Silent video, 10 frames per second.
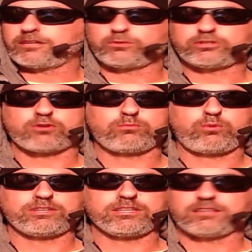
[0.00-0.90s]
when Trump
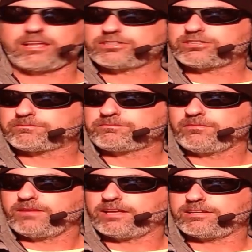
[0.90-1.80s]
won the election
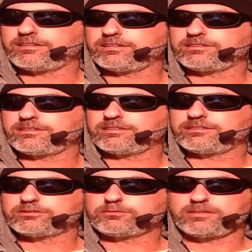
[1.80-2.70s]
and in
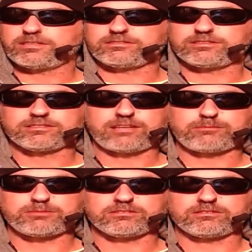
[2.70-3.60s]
his
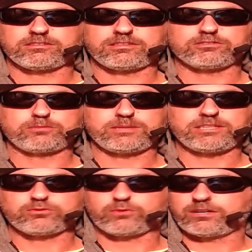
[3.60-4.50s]
acceptance, his
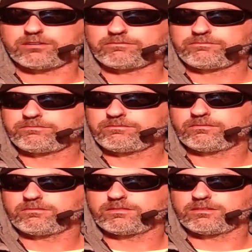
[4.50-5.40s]
speech where,
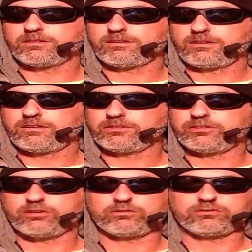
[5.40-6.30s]
you
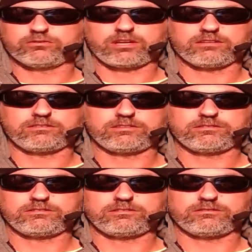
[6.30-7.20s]
know, okay,
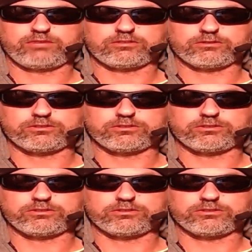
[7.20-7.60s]
victory